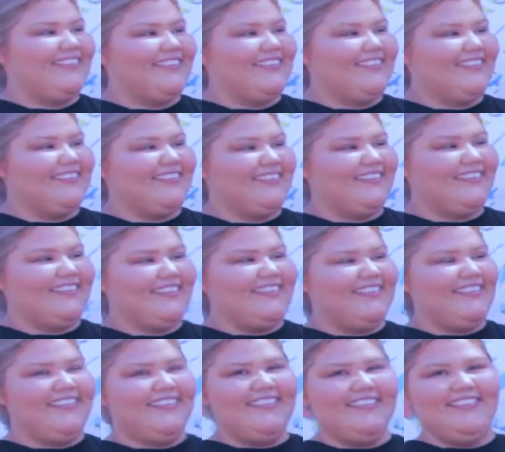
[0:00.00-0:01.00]

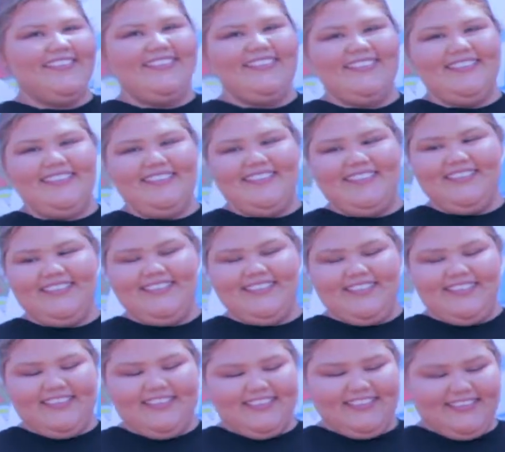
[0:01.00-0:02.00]

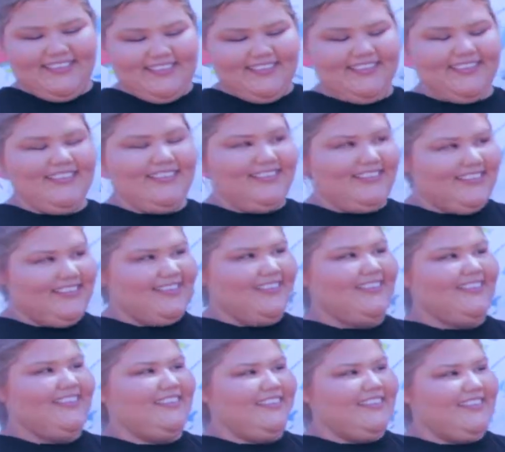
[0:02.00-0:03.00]

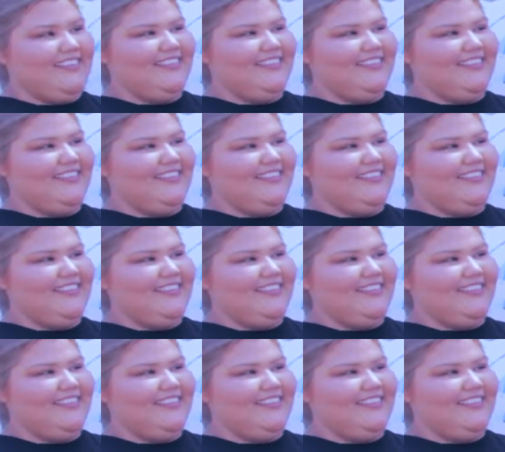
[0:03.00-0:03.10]
[no speech]